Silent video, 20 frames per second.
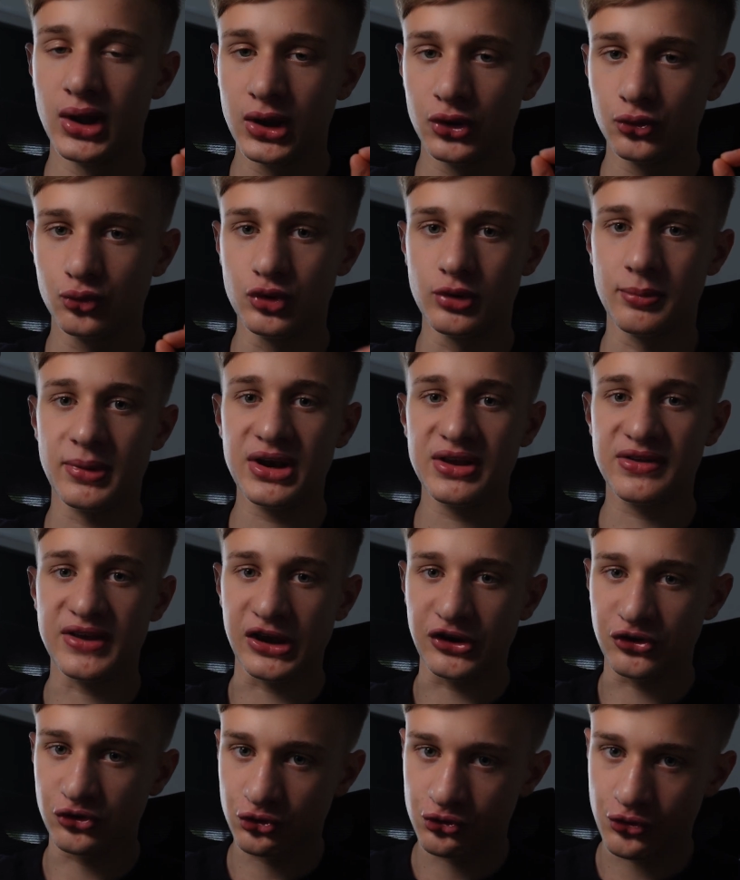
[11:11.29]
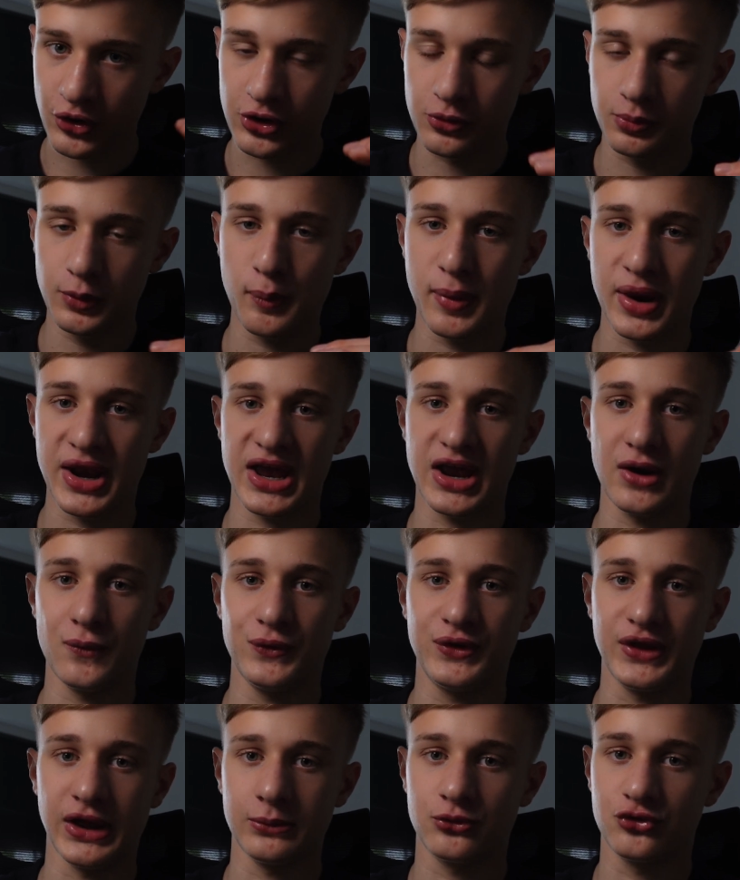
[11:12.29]
Do the meditation, try to be better every
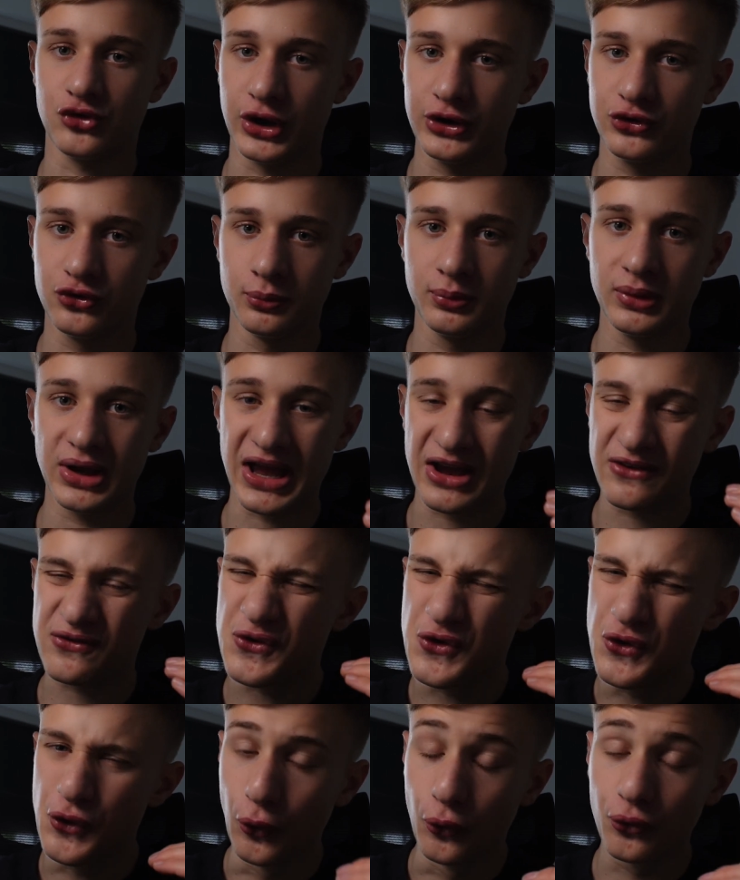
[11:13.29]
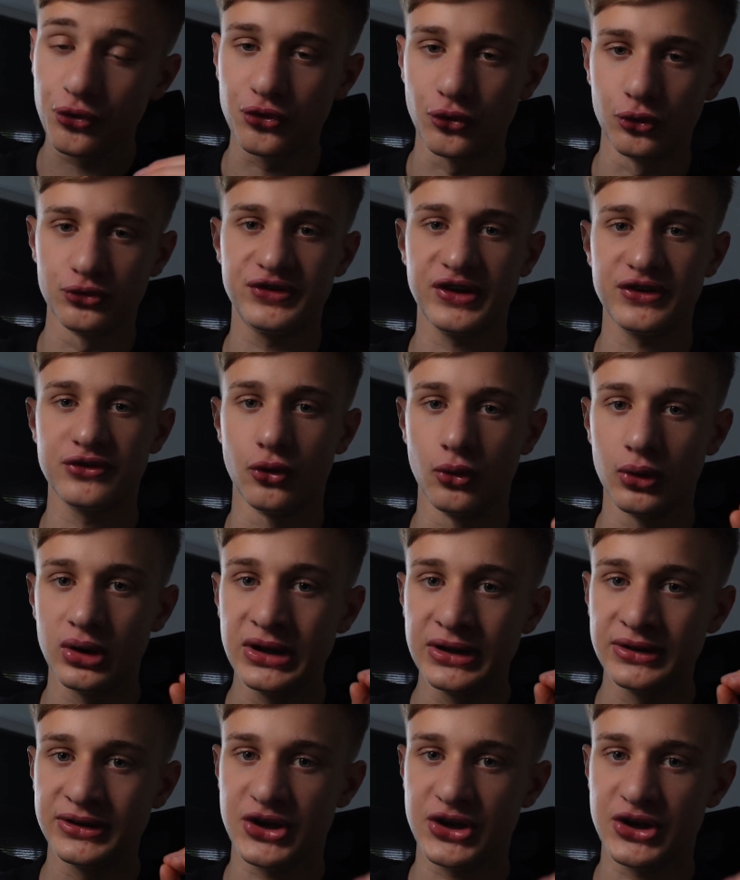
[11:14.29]
time. Try to have no thoughts at all.